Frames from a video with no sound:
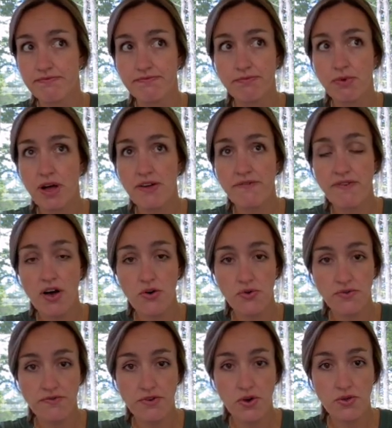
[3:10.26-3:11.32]
while
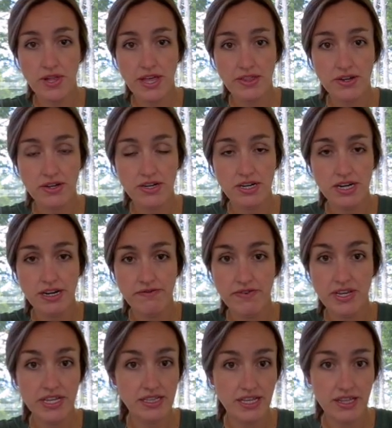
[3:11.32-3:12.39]
faux leather and
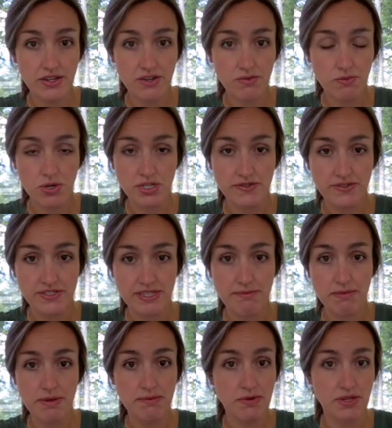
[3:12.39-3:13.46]
vegan leather works for some
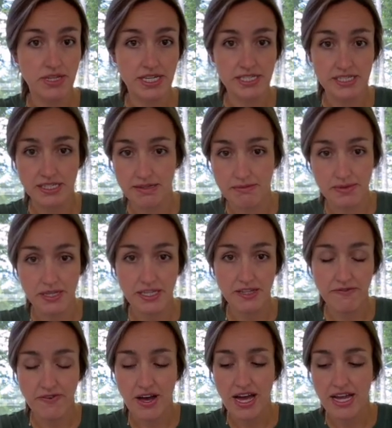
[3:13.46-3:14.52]
people, and that's completely
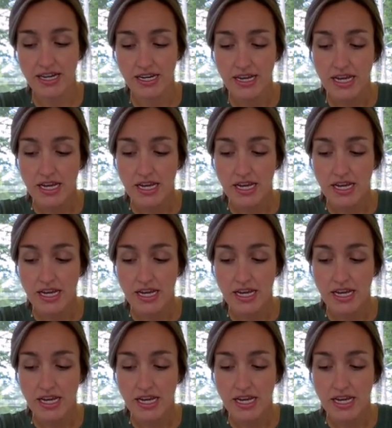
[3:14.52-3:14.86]
fine,